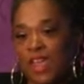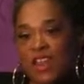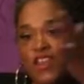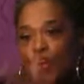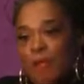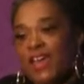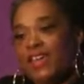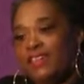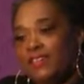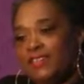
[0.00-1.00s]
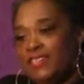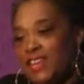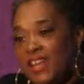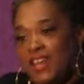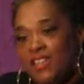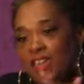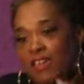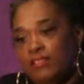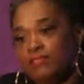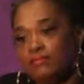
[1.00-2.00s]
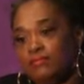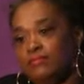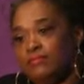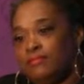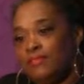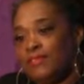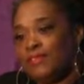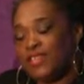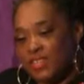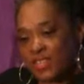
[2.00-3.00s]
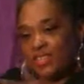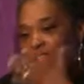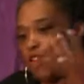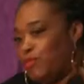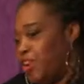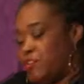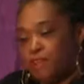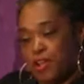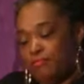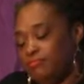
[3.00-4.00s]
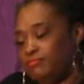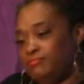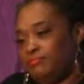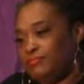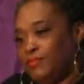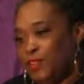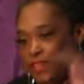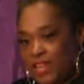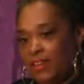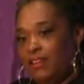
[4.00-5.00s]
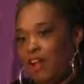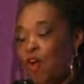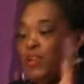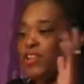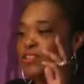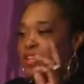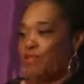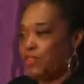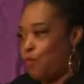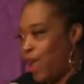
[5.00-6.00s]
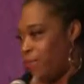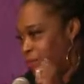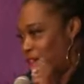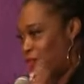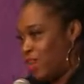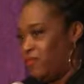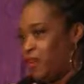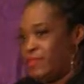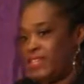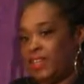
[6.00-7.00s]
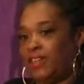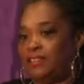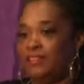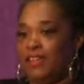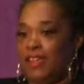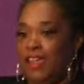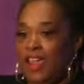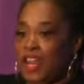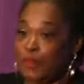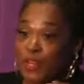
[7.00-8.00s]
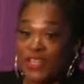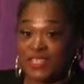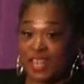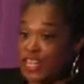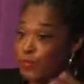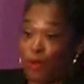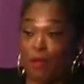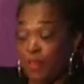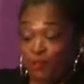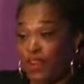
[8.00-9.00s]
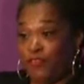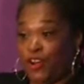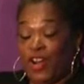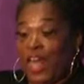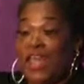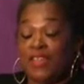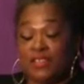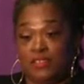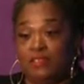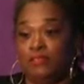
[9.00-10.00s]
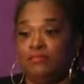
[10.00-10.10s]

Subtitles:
And nobody did anything. To this day, we don't know who did it. All we know is there was a white male running from the scene. And the police said it's probably one of your clients.